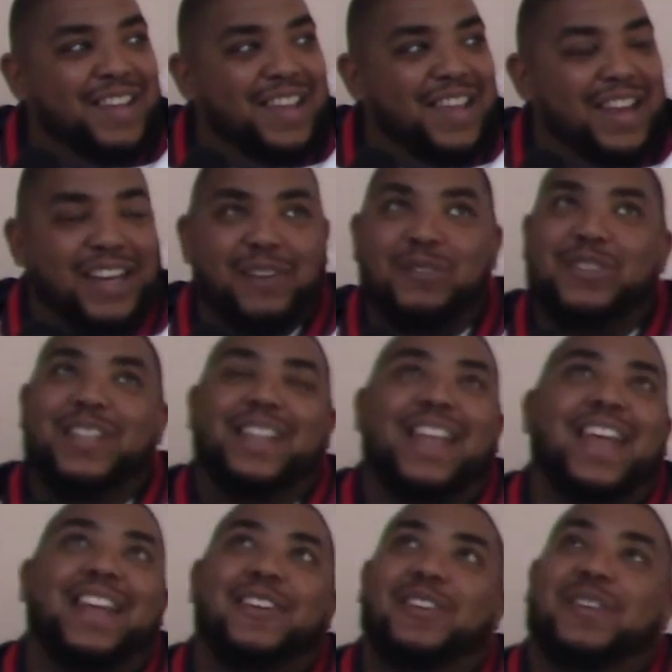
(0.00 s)
There was a
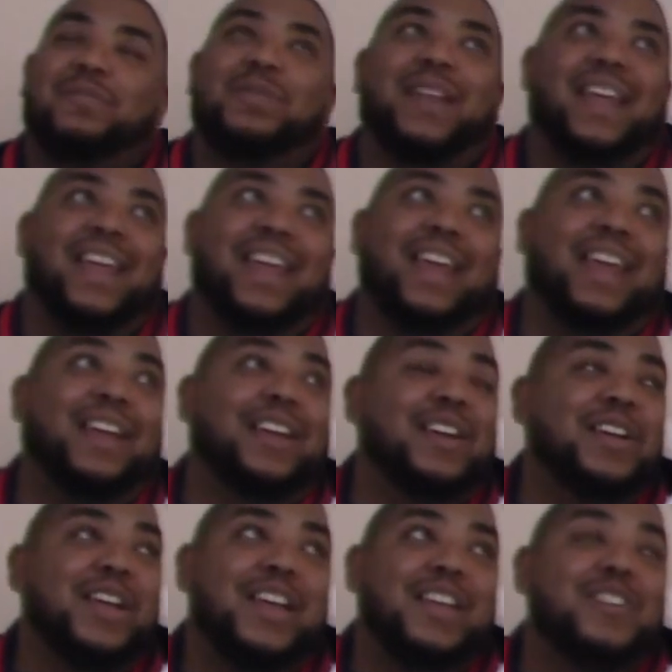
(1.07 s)
lady on the plane
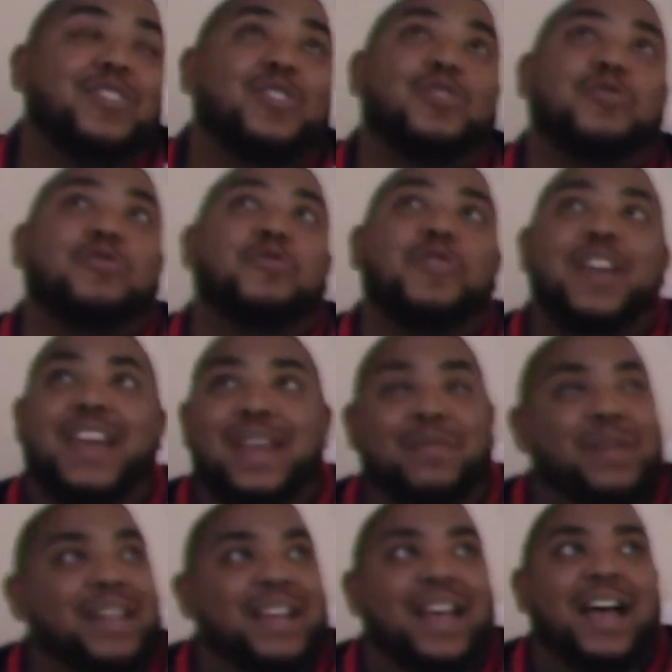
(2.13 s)
screaming
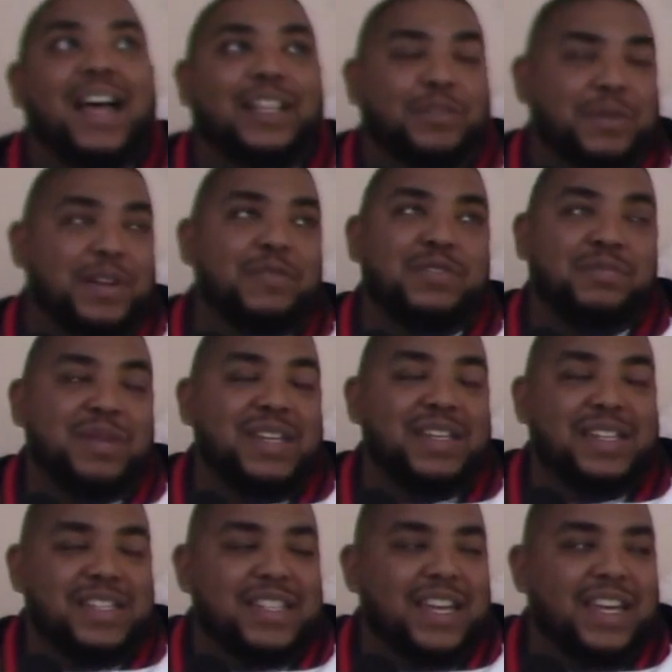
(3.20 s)
and hollering. It was me and
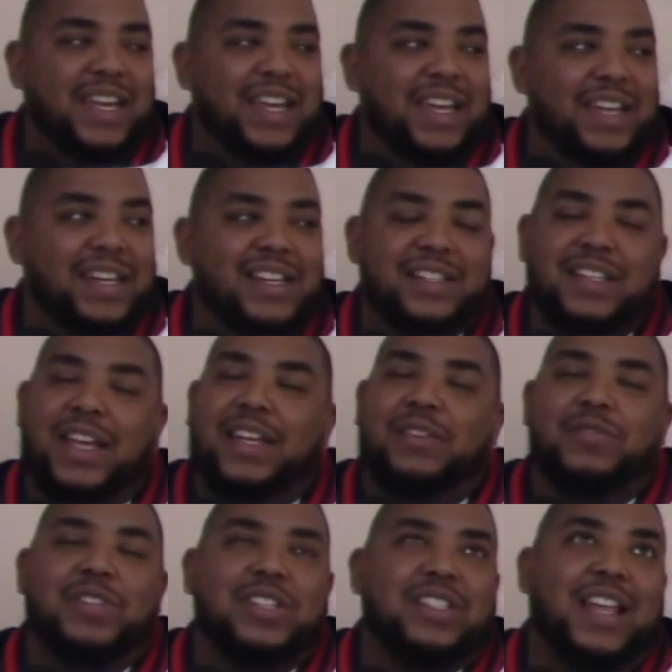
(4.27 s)
DJ Head. And this lady was
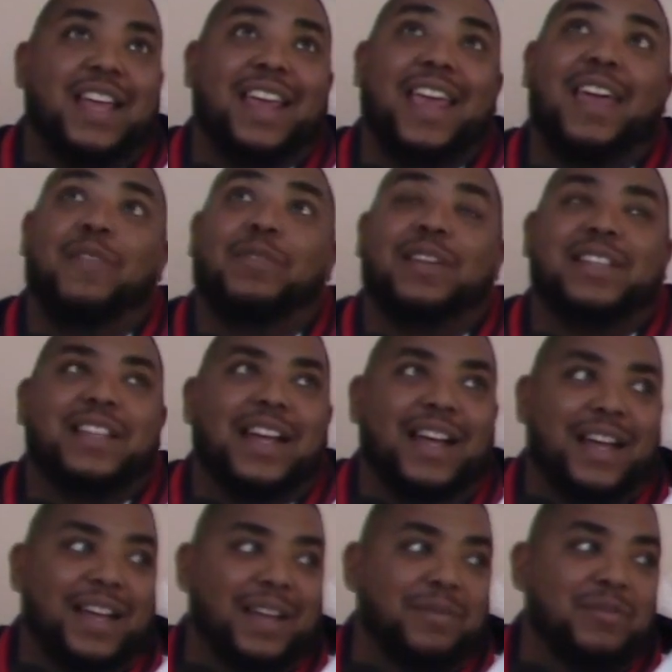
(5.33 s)
just like every
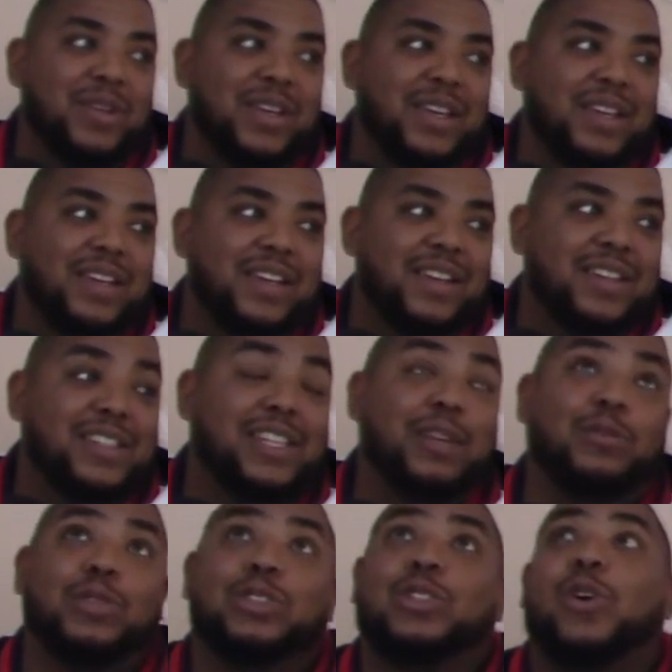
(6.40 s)
time she
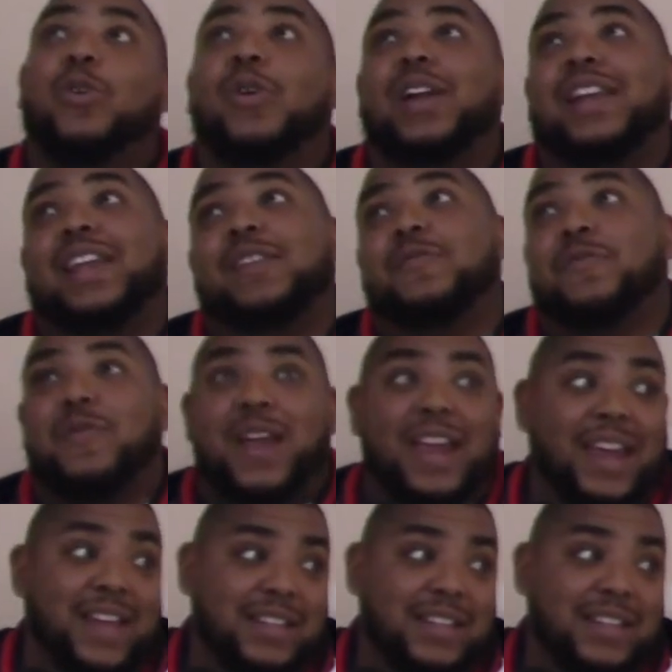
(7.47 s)
was going in rage.